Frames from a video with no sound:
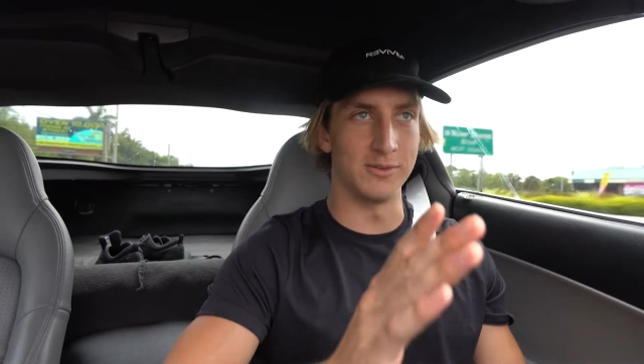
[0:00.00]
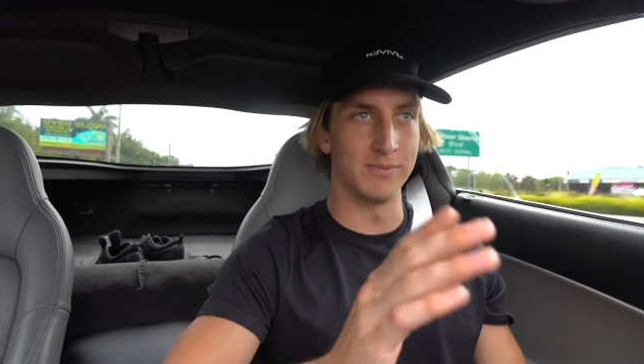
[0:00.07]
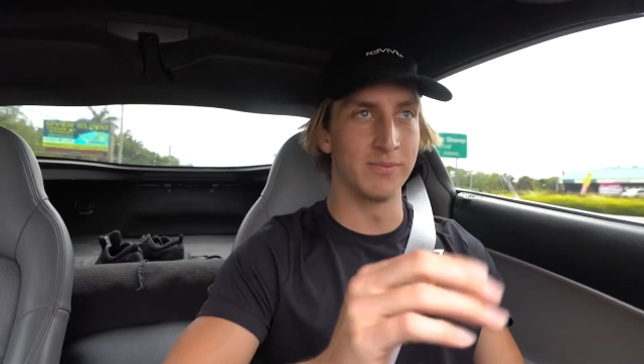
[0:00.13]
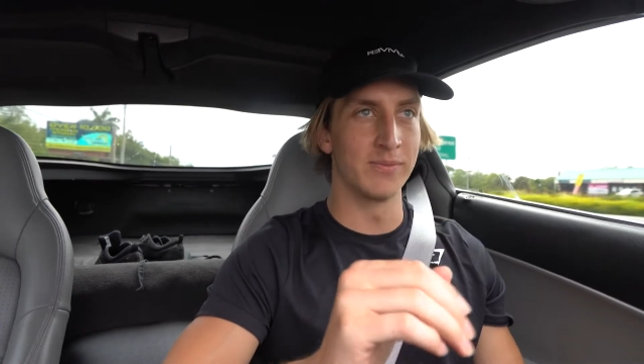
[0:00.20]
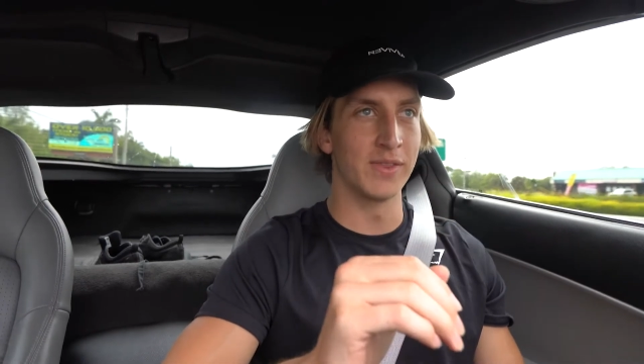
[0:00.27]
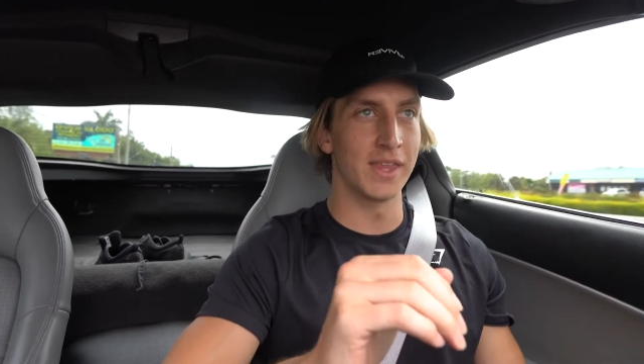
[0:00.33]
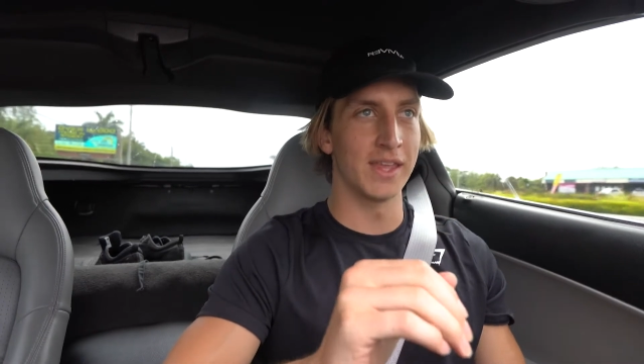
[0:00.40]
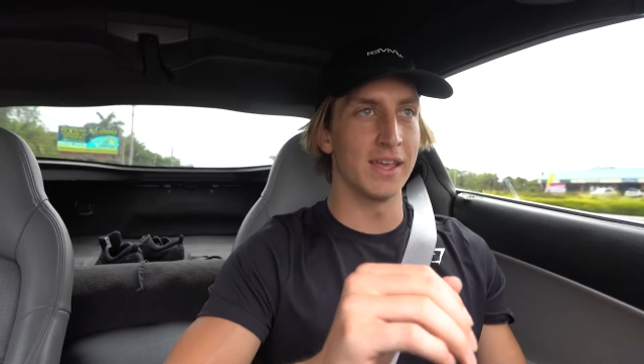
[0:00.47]

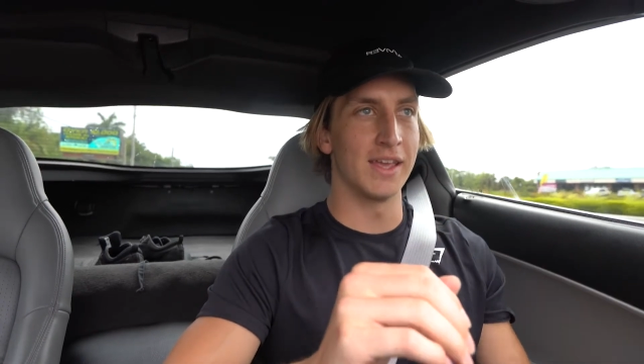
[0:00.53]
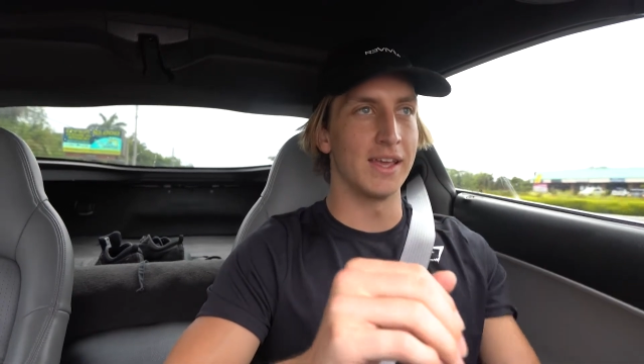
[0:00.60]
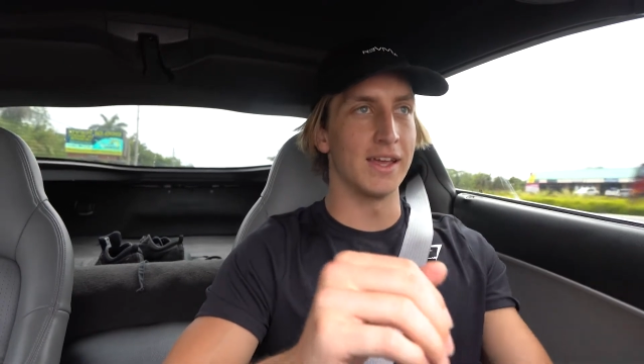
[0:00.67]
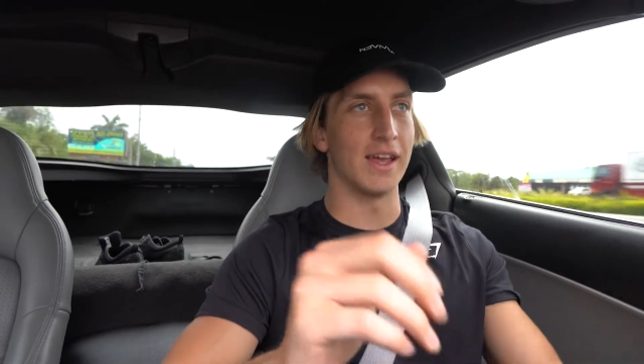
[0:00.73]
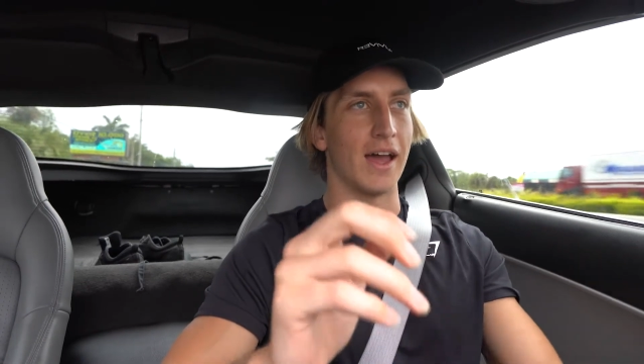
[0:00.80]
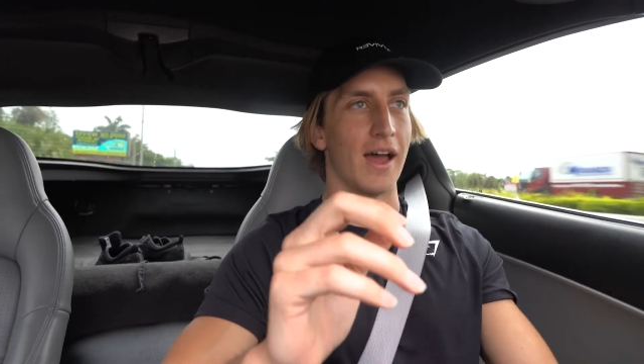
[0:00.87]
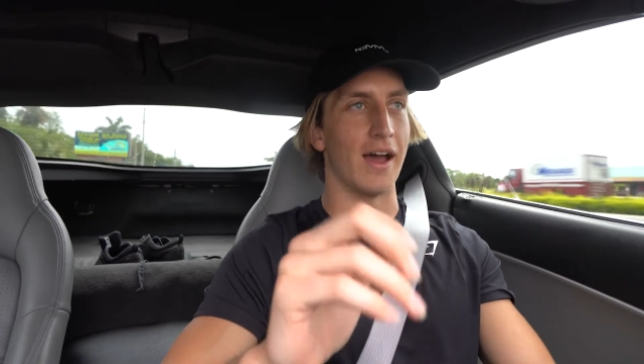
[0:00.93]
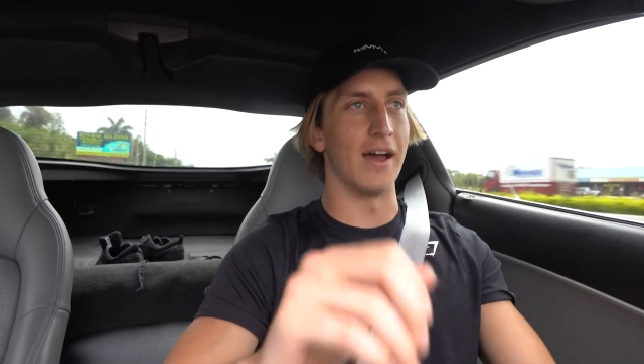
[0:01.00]

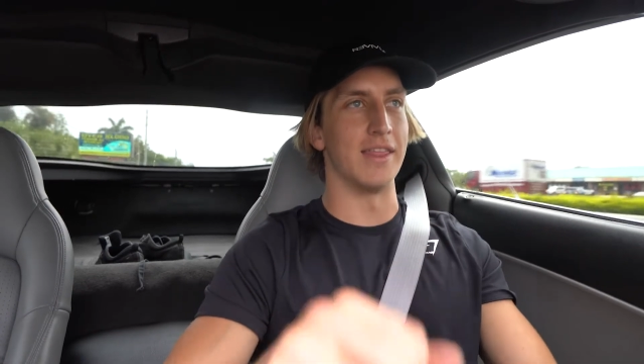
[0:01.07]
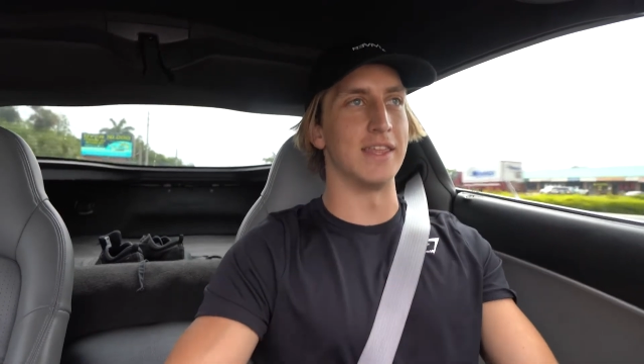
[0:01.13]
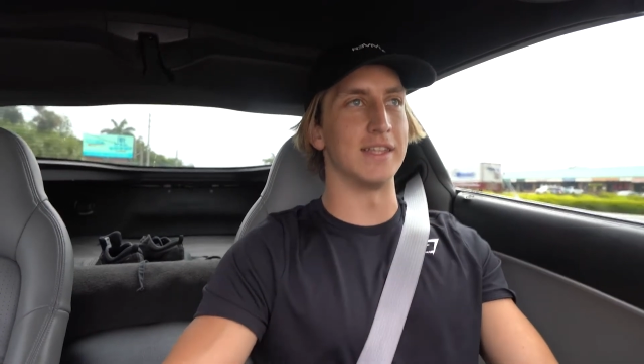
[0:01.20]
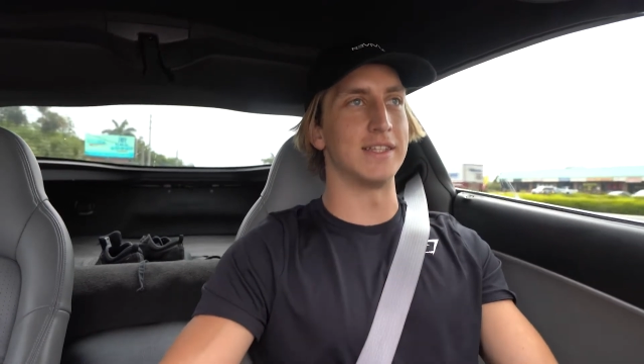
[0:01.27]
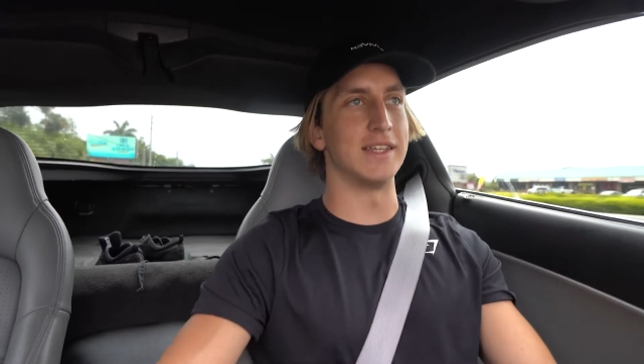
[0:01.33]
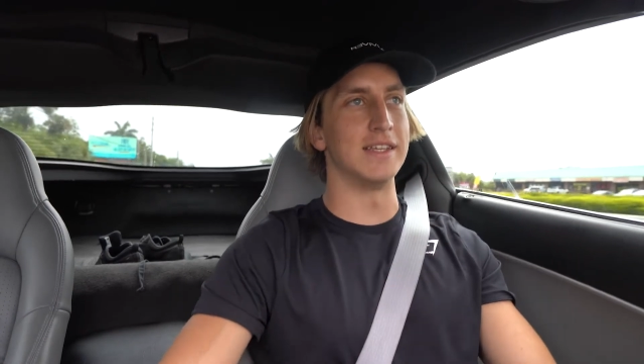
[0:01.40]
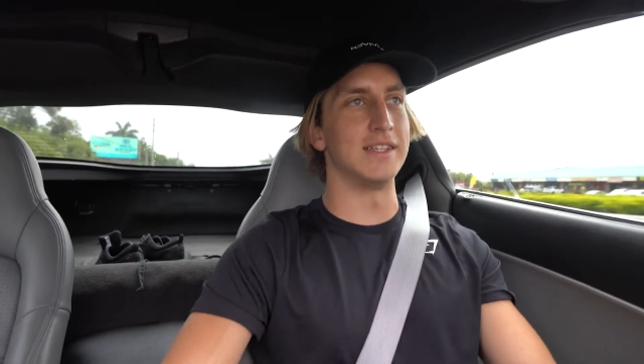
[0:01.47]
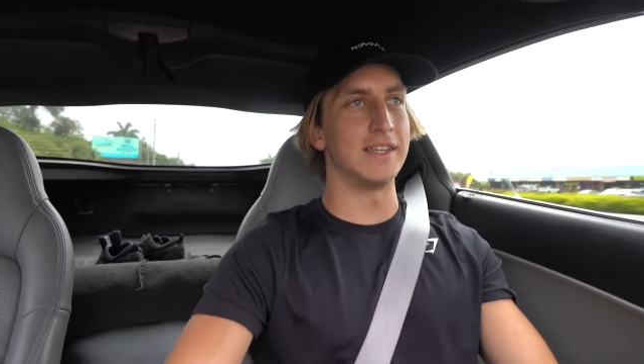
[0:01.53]
The
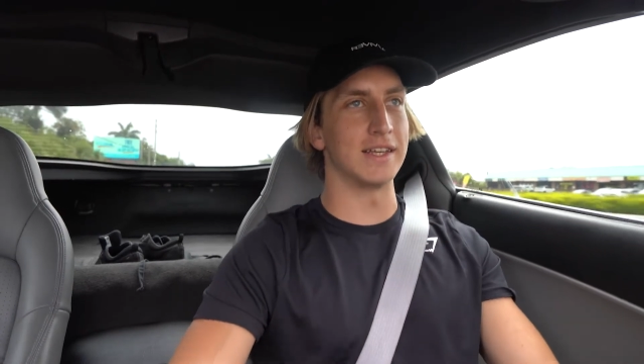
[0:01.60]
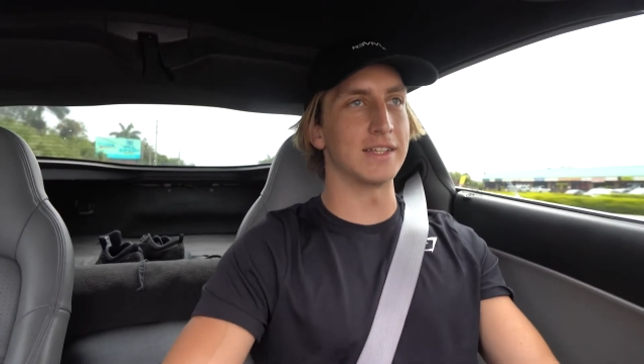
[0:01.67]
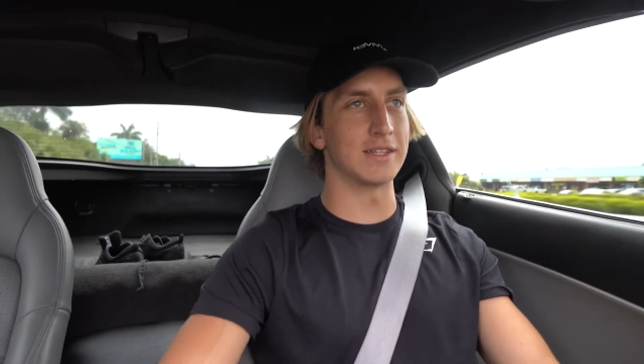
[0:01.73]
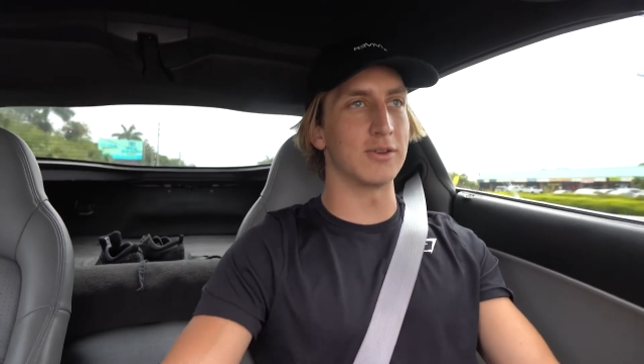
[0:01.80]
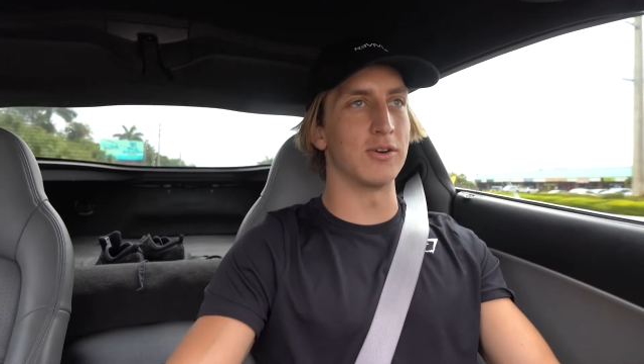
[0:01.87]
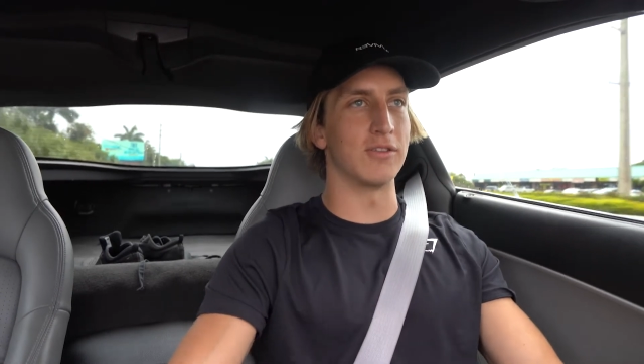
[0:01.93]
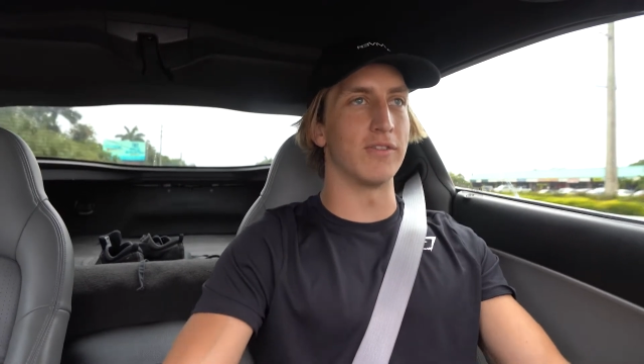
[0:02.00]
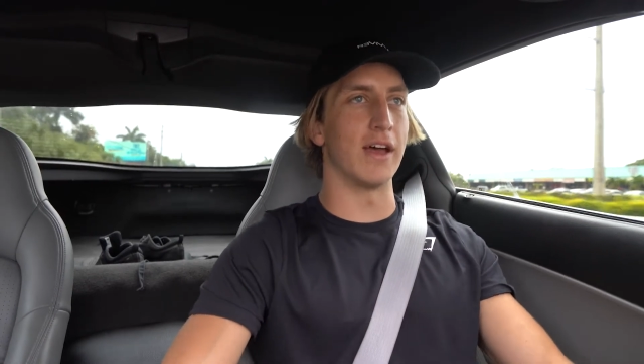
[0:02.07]
C6
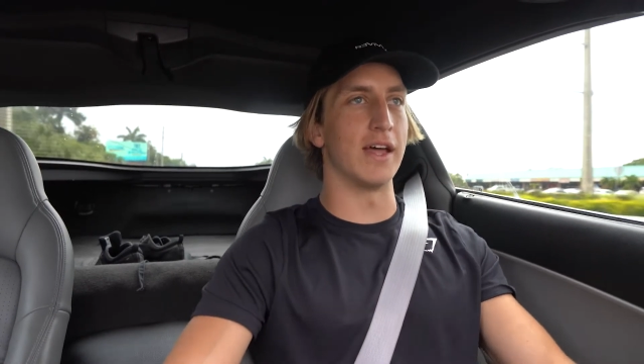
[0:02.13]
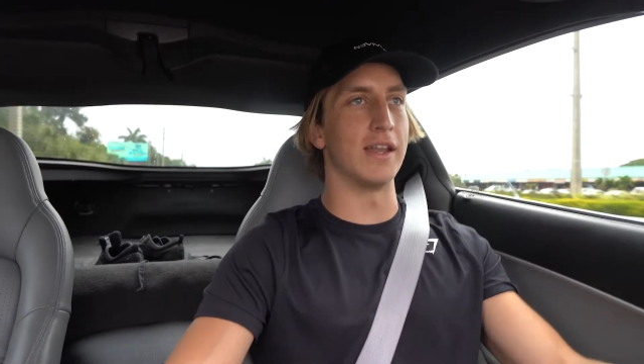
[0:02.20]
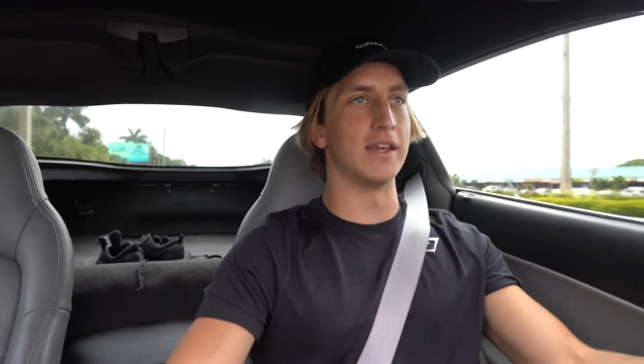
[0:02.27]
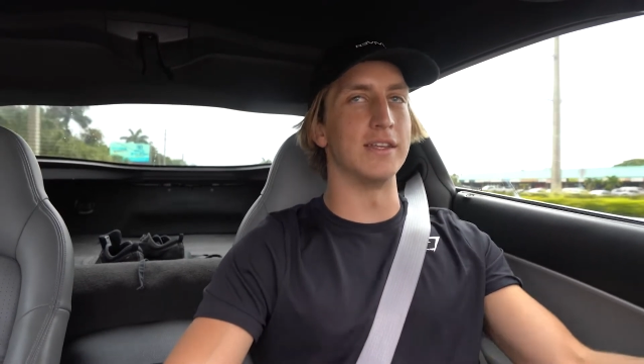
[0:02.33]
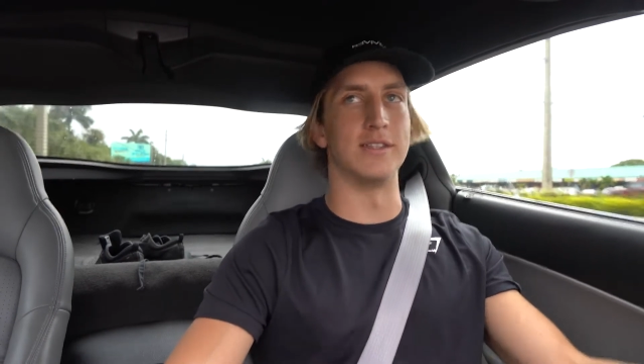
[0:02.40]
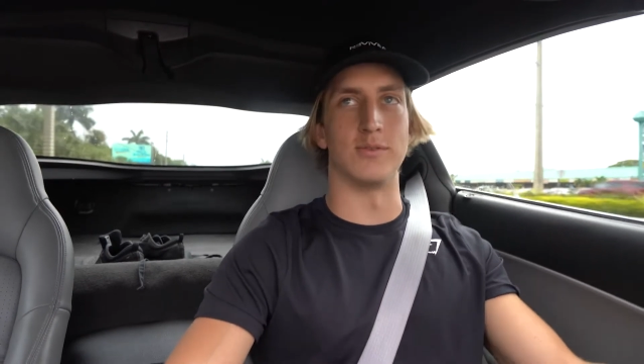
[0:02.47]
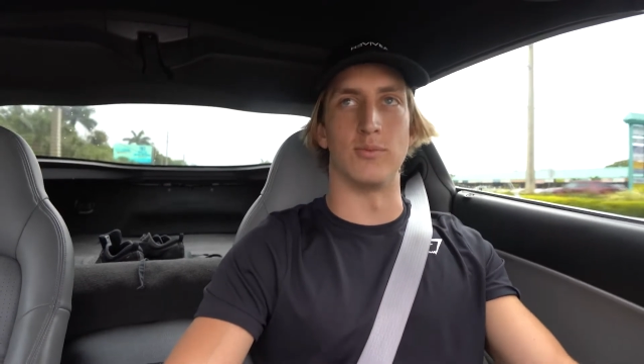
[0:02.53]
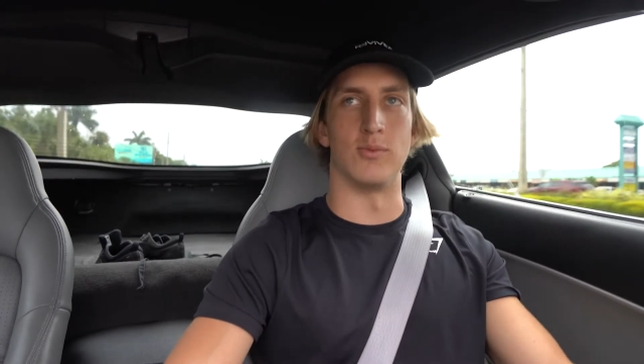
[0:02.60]
Corvette is